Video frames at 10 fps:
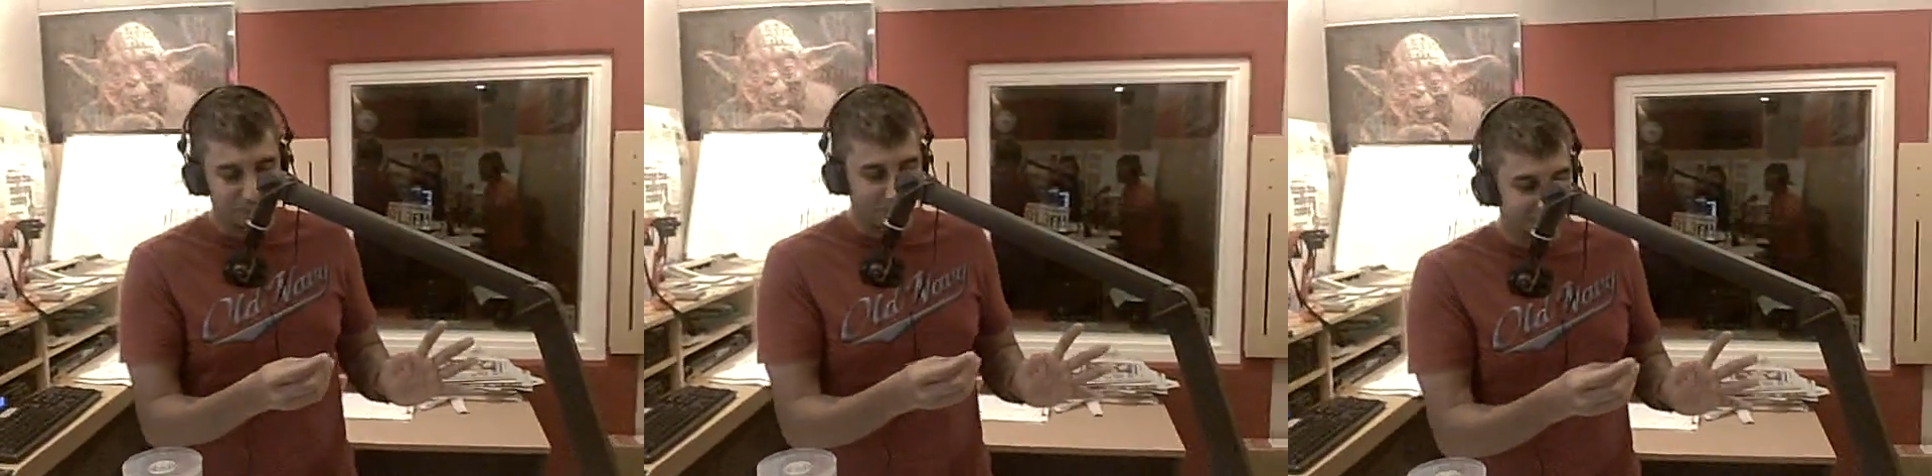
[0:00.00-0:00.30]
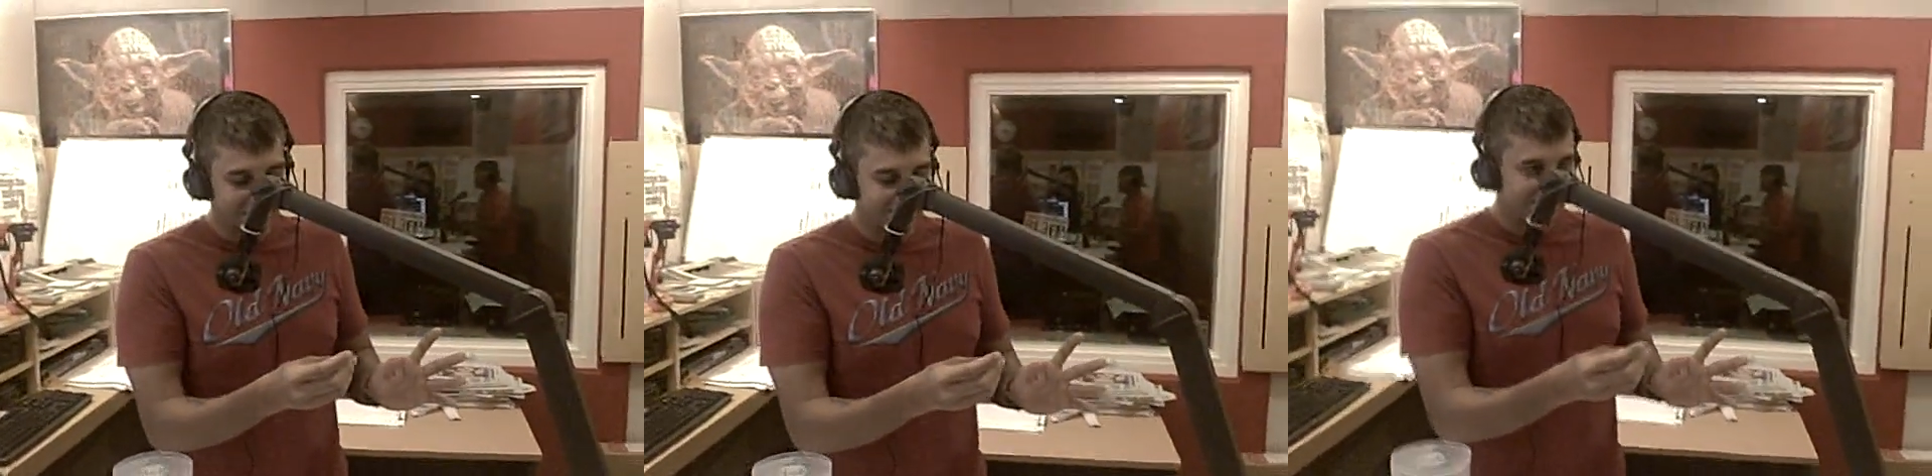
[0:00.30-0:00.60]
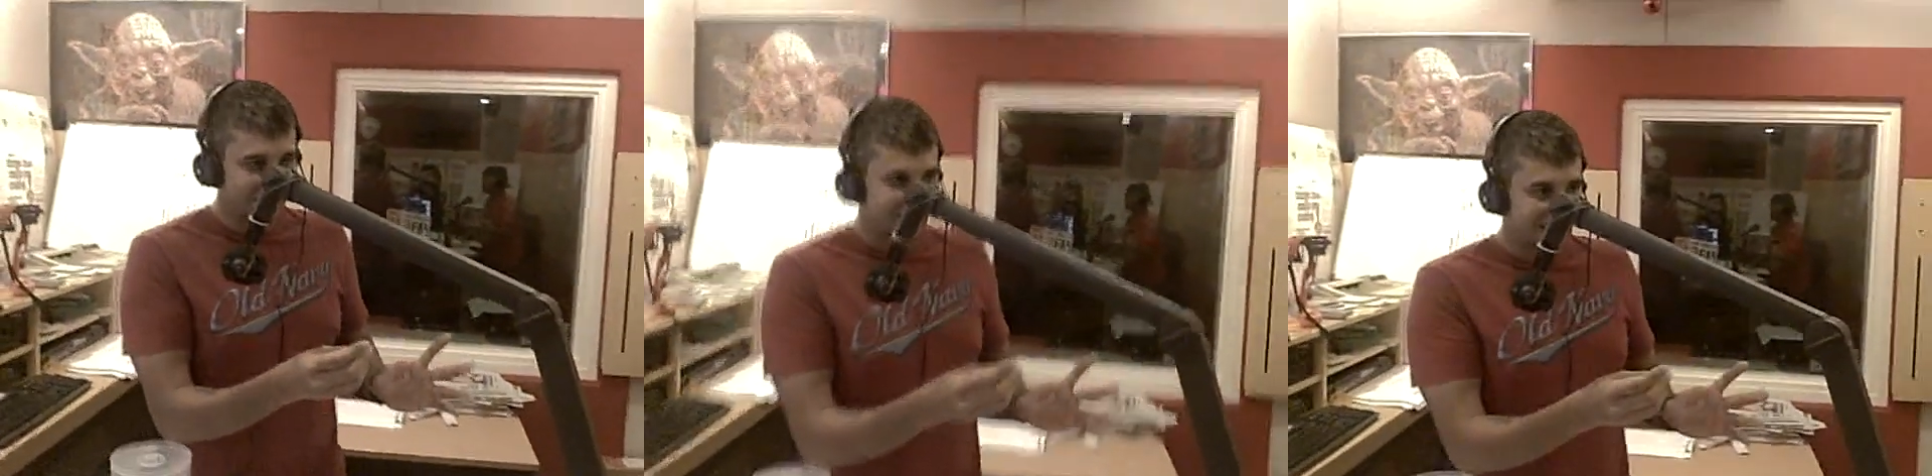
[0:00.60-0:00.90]
I'm a heart
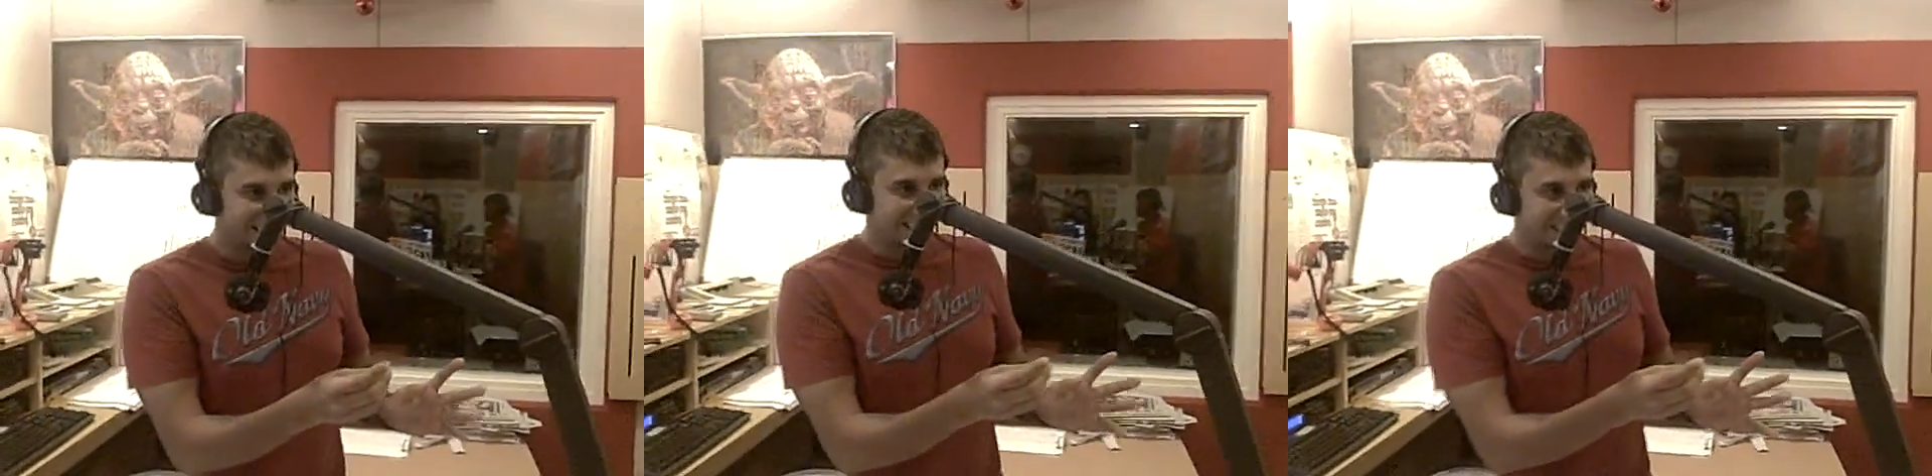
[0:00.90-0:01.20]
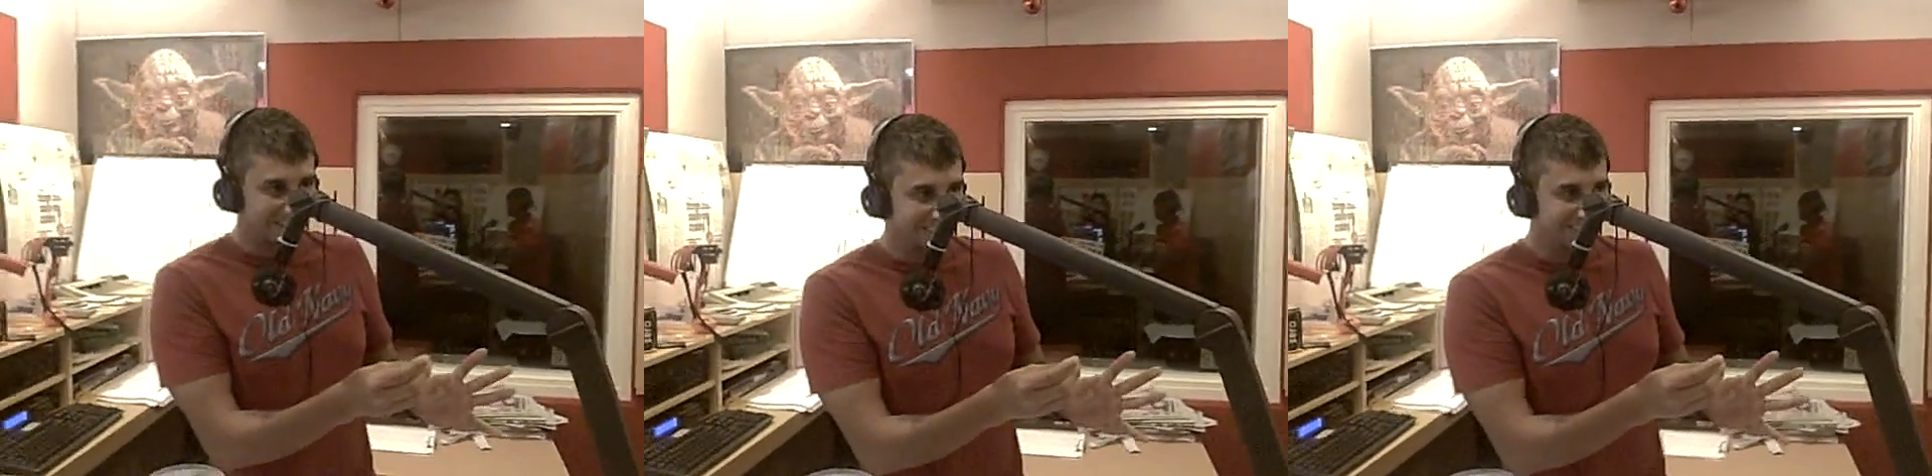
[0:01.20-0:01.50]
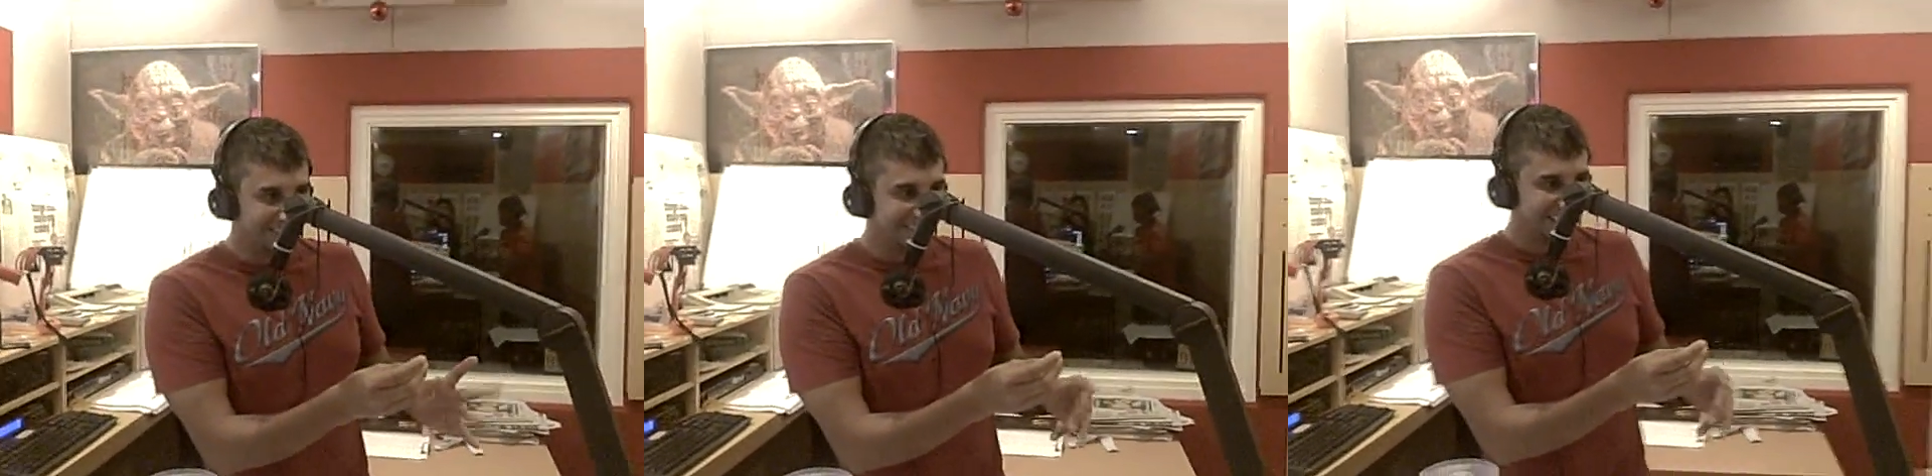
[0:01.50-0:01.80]
patient, okay, dude. Here we go.
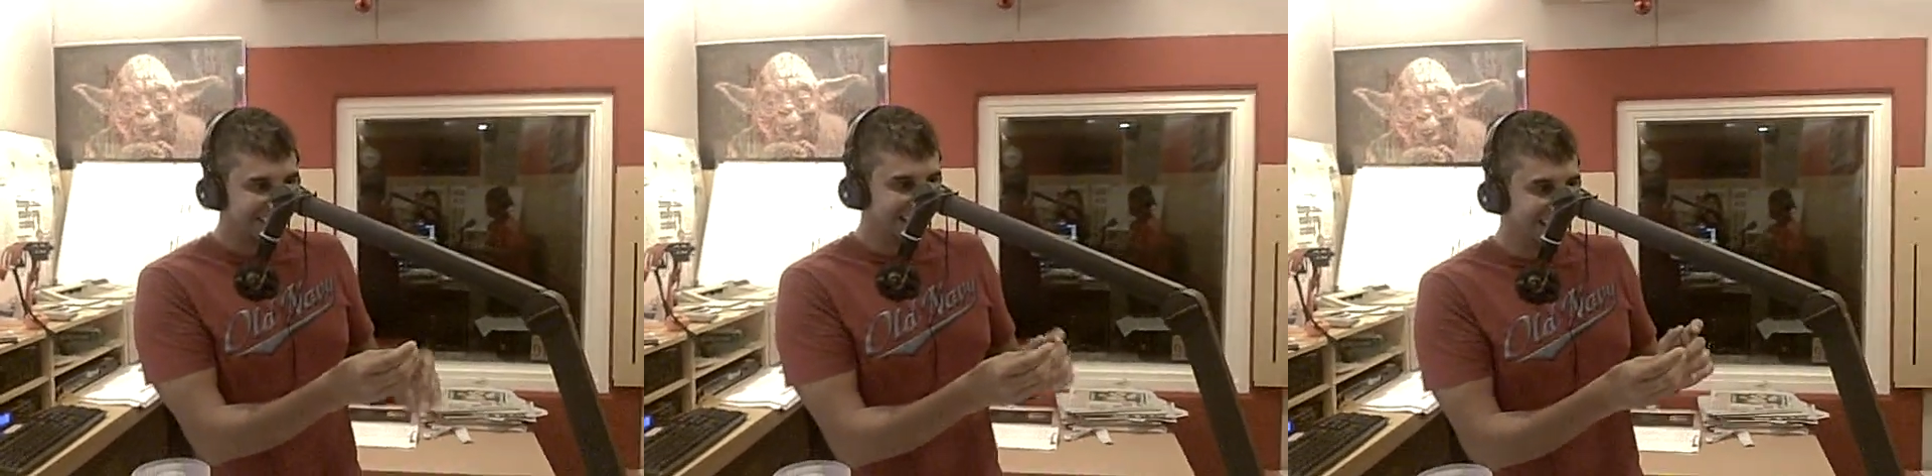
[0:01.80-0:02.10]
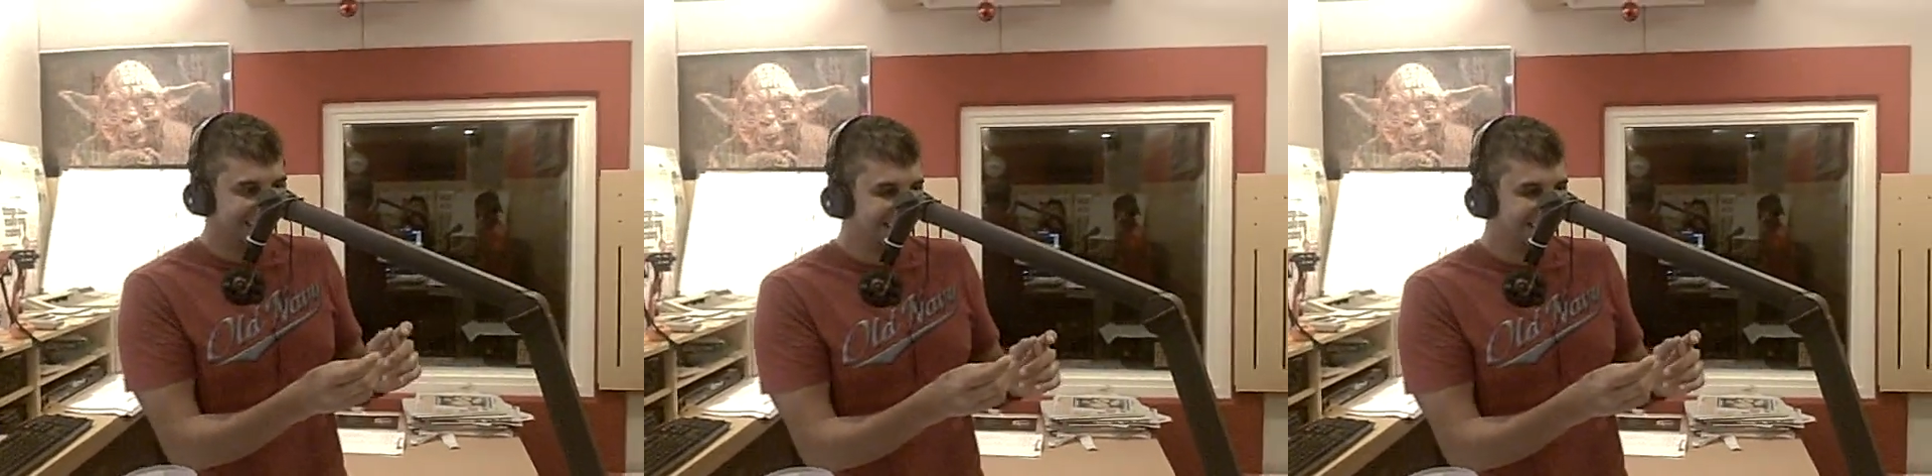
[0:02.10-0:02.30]
Come on. Oh.